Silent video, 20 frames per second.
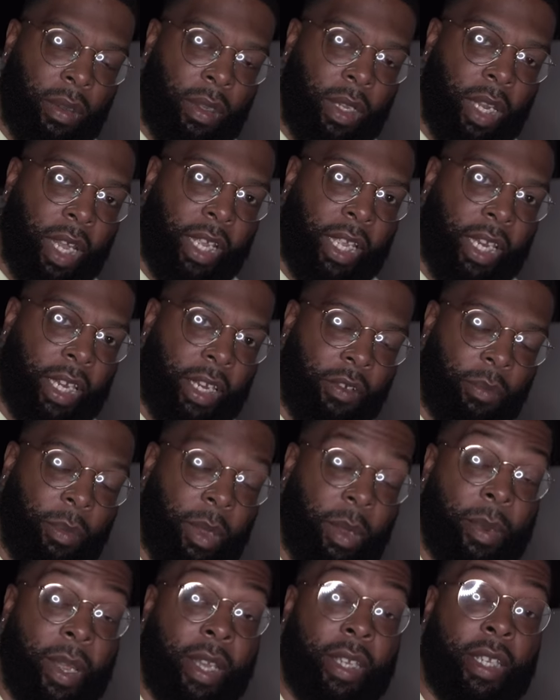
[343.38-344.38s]
like any.
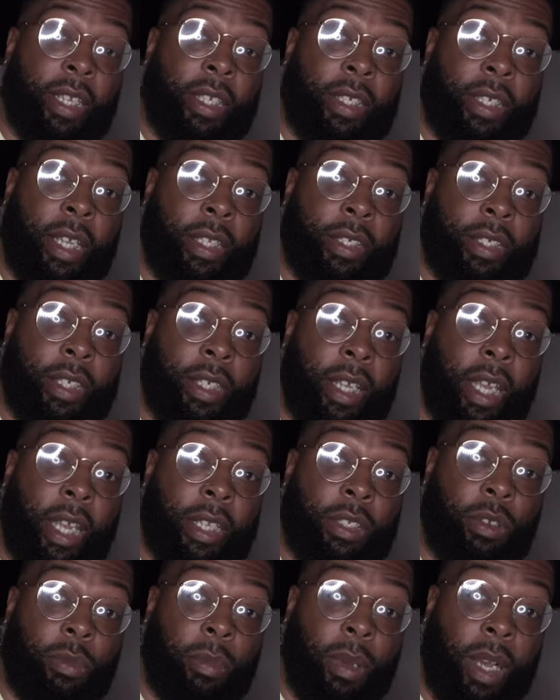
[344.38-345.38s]
Maybe I did. I should have
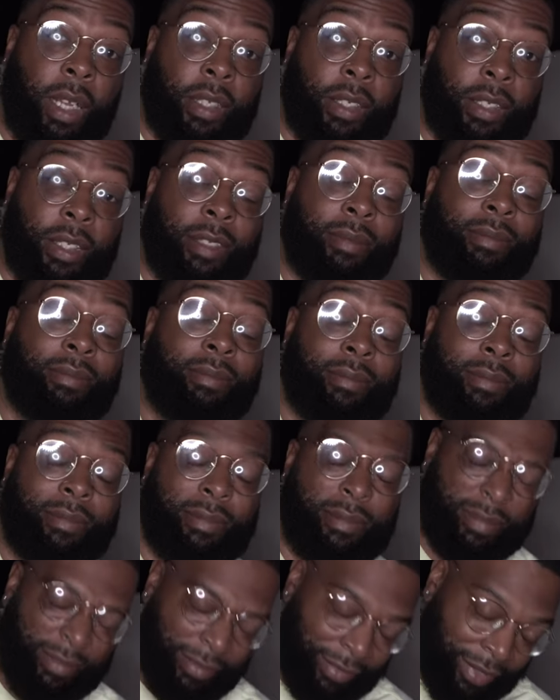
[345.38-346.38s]
got two boxes.
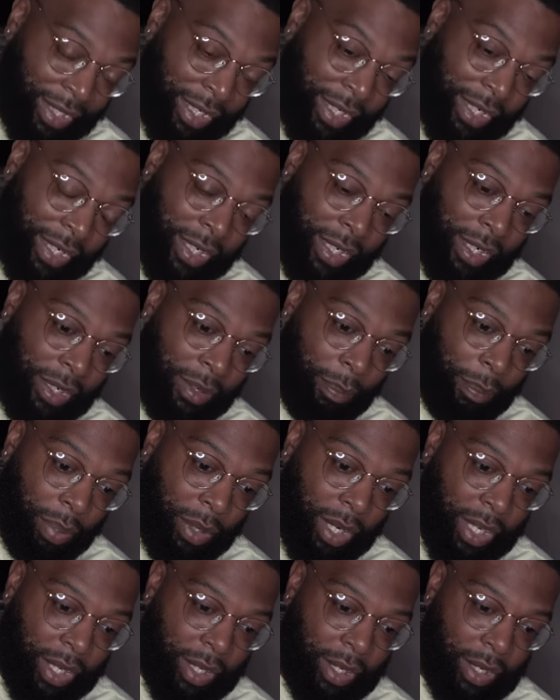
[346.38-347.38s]

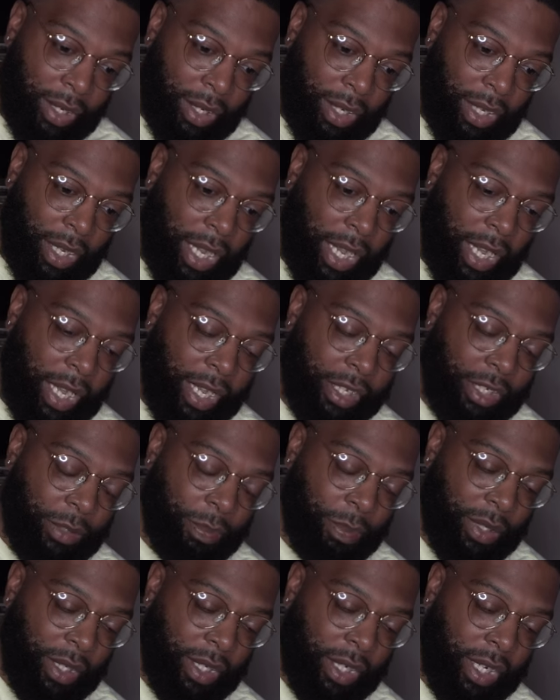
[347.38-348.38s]
But
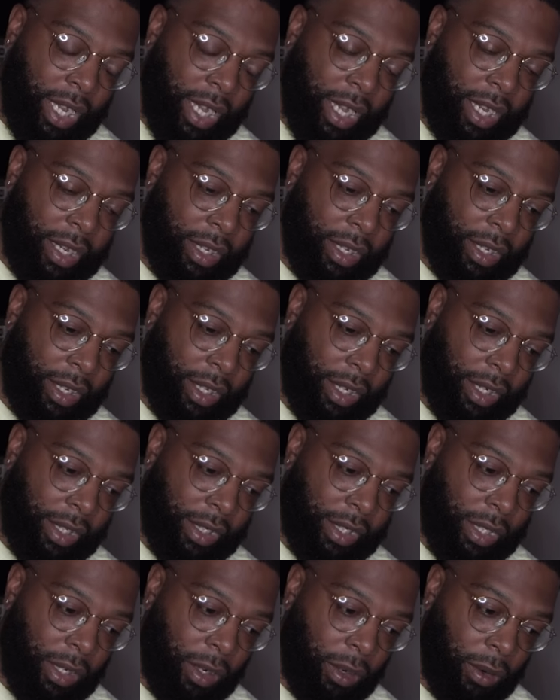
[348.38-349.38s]
last but not
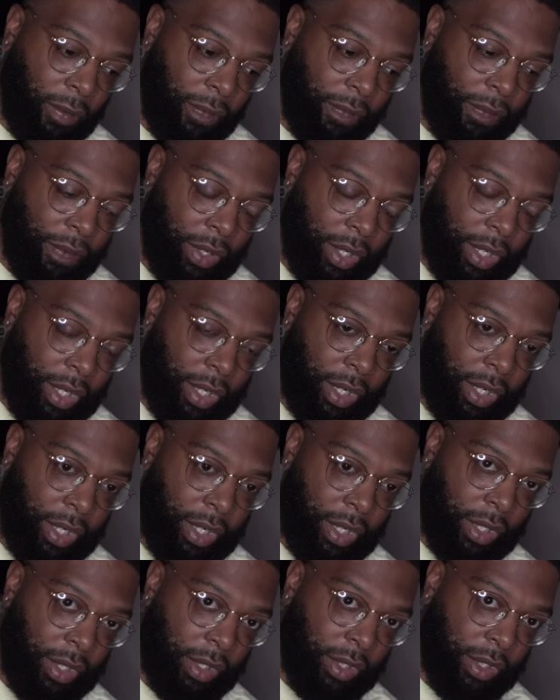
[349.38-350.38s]
least, hopefully
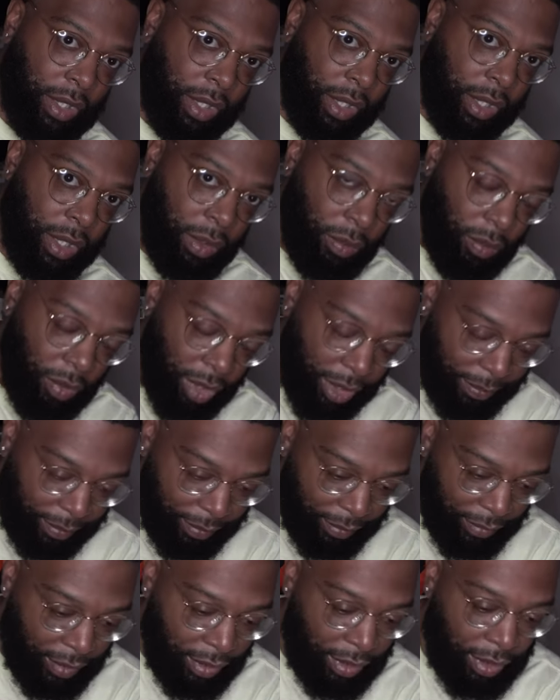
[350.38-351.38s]
it's a good one.
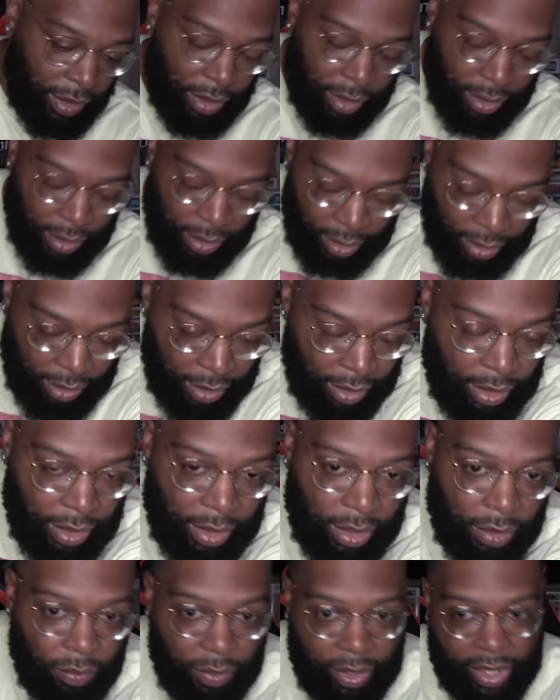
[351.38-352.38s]

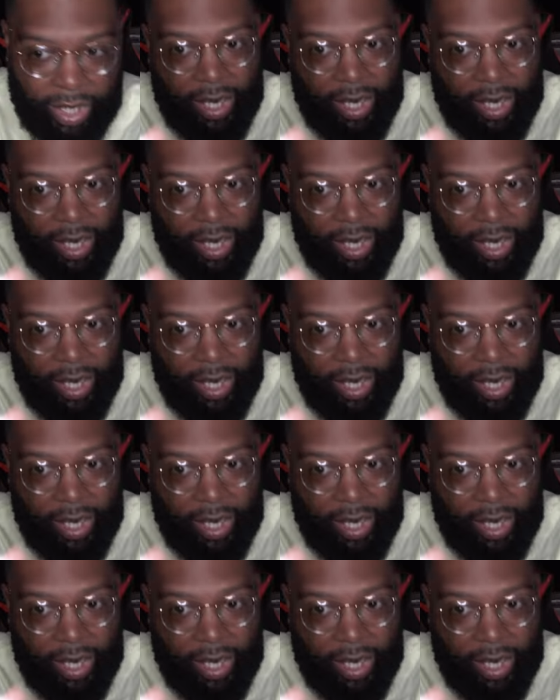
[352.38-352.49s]
We